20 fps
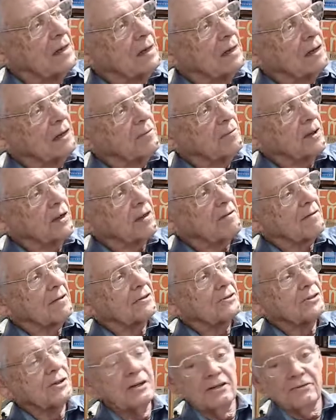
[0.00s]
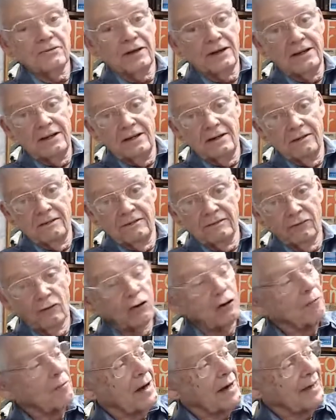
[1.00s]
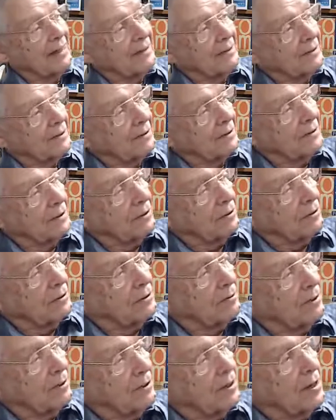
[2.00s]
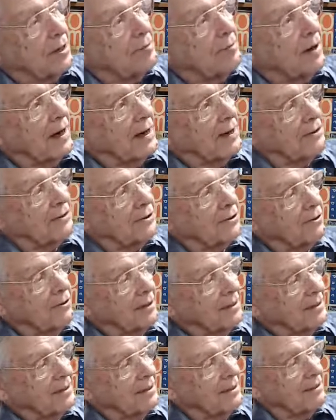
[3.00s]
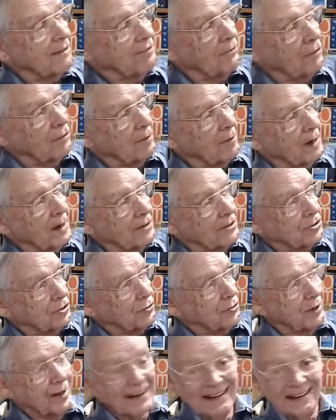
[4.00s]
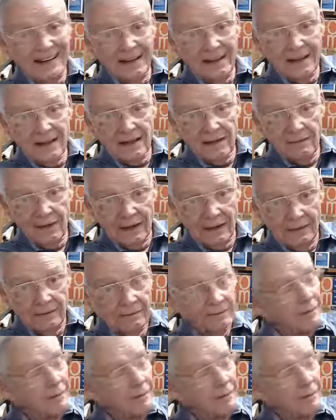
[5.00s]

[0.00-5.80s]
The middle of the sea is right here, 4 miles. It's about 8 miles across there, 4 miles. You're right in the middle.